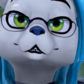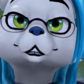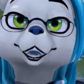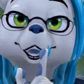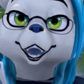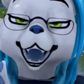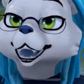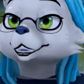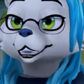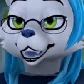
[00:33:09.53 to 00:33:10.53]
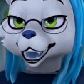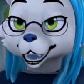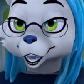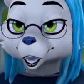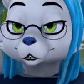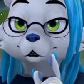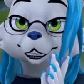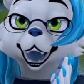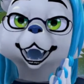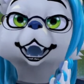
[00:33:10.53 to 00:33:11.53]
noir, thank you.
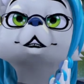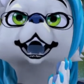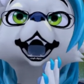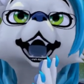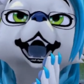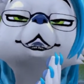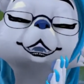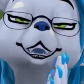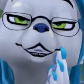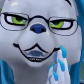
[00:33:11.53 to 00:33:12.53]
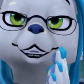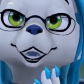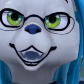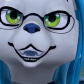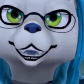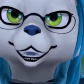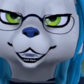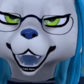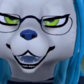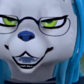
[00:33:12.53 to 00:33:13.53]
Like, uh, is is honestly
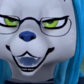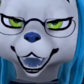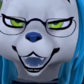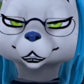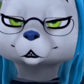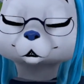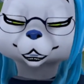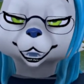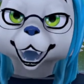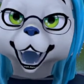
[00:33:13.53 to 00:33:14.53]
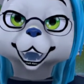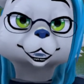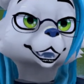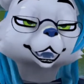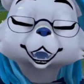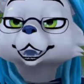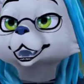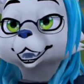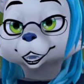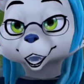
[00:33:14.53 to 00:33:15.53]
something that I really, really
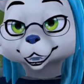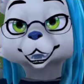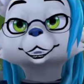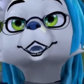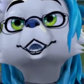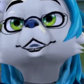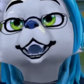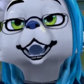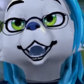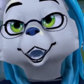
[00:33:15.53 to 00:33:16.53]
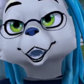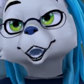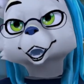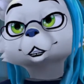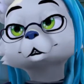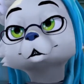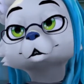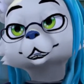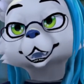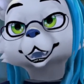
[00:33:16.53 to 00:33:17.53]
enjoy. It shows that Ko
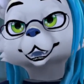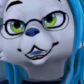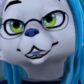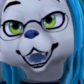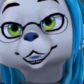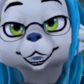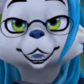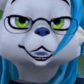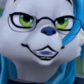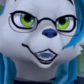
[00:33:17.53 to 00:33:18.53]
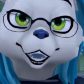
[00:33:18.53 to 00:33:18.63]
has no